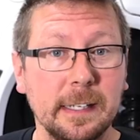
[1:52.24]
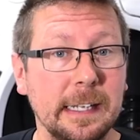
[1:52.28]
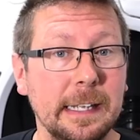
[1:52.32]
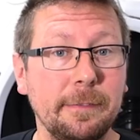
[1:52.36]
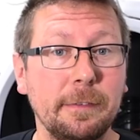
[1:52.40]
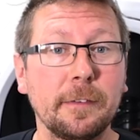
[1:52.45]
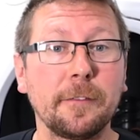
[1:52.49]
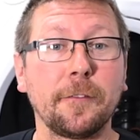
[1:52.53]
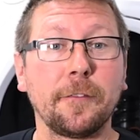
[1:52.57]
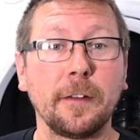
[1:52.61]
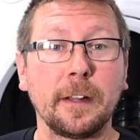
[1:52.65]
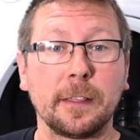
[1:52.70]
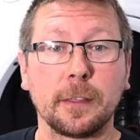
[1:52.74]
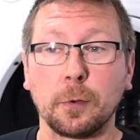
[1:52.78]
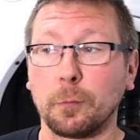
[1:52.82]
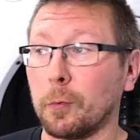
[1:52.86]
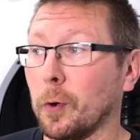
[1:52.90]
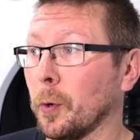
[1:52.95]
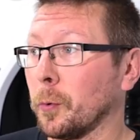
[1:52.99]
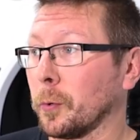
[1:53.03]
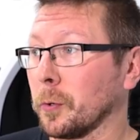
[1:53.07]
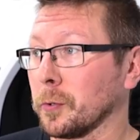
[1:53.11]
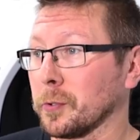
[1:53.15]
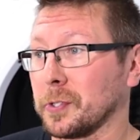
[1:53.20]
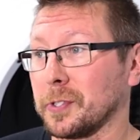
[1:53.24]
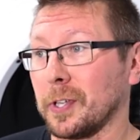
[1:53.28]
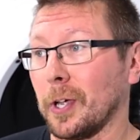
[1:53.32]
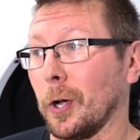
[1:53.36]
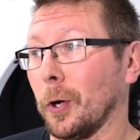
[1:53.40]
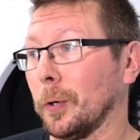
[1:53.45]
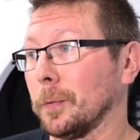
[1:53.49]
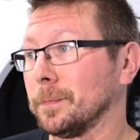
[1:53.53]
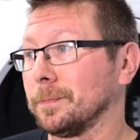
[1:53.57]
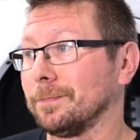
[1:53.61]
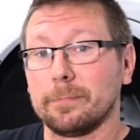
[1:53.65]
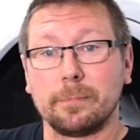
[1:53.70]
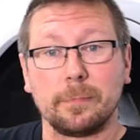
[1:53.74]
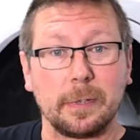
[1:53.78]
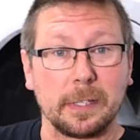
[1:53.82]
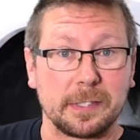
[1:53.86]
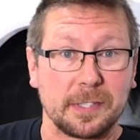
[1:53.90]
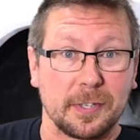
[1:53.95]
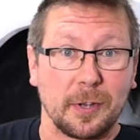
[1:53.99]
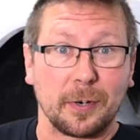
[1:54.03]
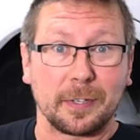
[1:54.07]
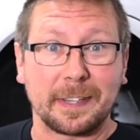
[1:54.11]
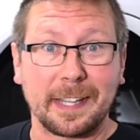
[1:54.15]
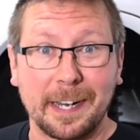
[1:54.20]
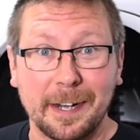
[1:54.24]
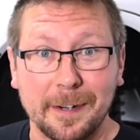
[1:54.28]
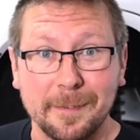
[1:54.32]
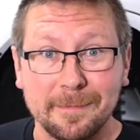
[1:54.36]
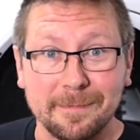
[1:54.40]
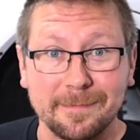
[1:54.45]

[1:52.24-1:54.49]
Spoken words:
even fit the rotor, so let's start there.